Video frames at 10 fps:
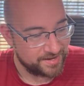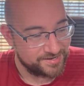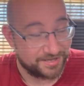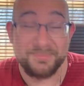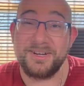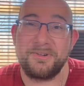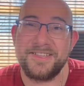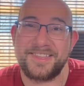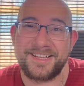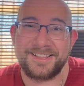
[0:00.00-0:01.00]
Let me know what you
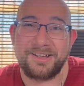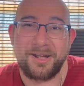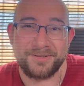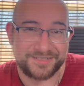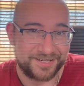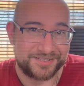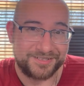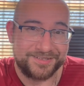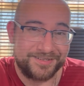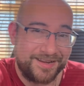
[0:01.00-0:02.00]
think in the comment
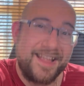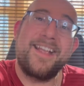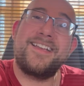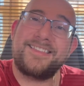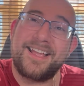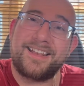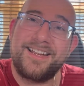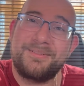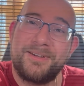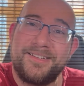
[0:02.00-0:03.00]
section. Hit that
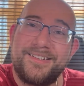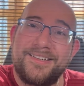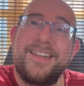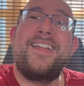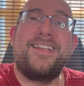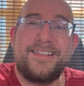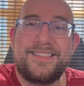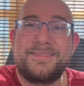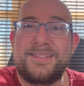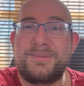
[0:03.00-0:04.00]
like button, hit
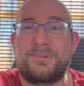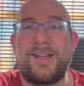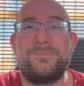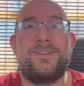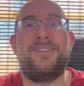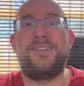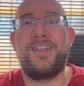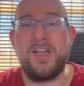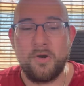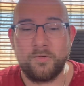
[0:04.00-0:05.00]
that subscribe button.
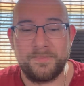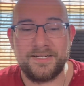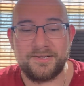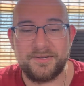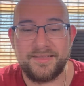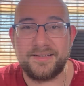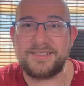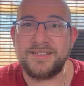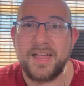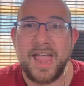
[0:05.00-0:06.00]
We'll be doing
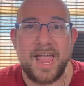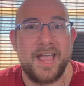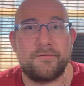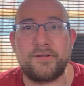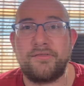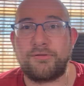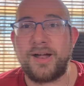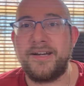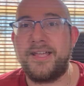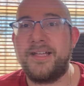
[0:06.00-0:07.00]
this every
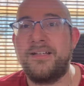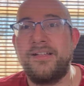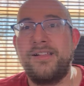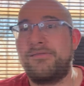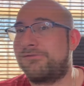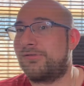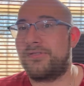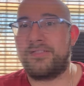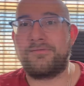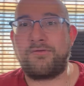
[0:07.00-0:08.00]
Friday for
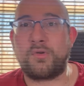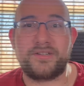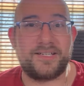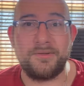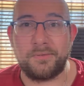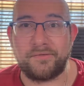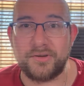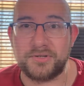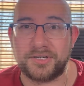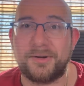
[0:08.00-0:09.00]
the foreseeable
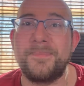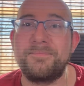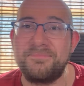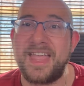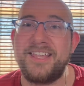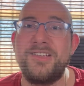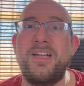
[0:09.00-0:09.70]
future. Thank you.